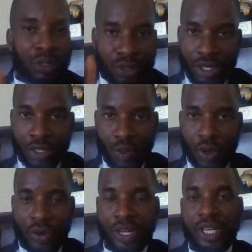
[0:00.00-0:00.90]
Do not
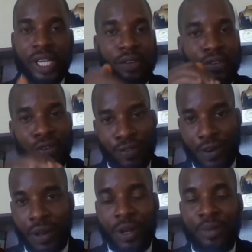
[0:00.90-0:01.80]
worry if you
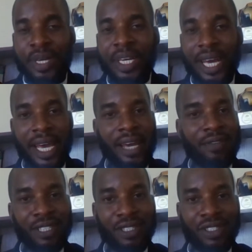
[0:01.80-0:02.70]
follow me
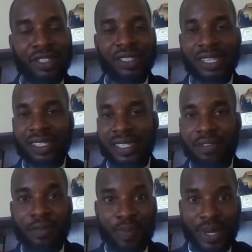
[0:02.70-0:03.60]
every Tuesday,
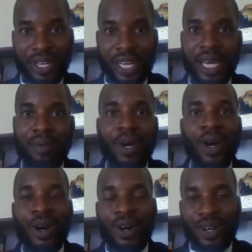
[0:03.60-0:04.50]
7 p.m.
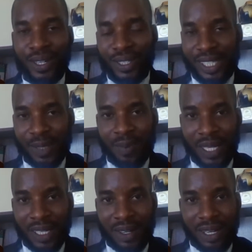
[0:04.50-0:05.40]
on this
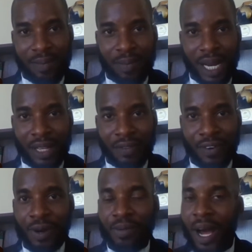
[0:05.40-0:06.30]
particular
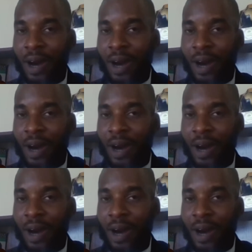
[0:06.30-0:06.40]
platform.